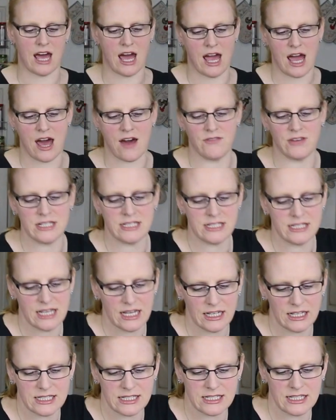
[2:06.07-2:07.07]
I have
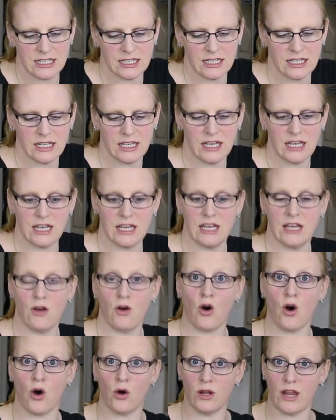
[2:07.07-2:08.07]
6
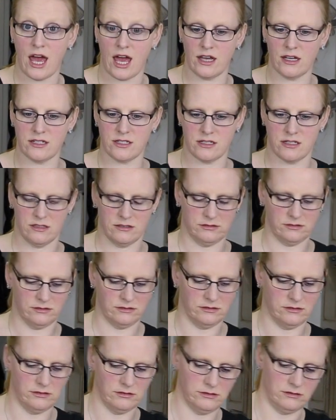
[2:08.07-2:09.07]
whole eggs,
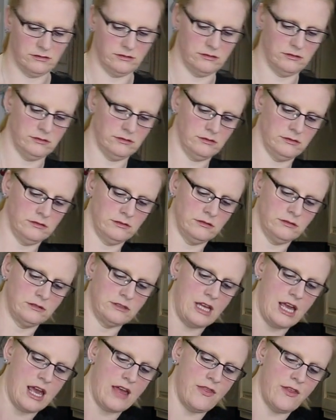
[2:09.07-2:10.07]

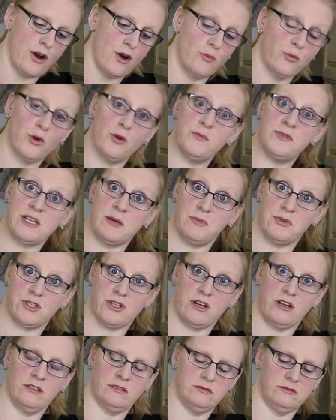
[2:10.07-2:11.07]
and they're at room temperature.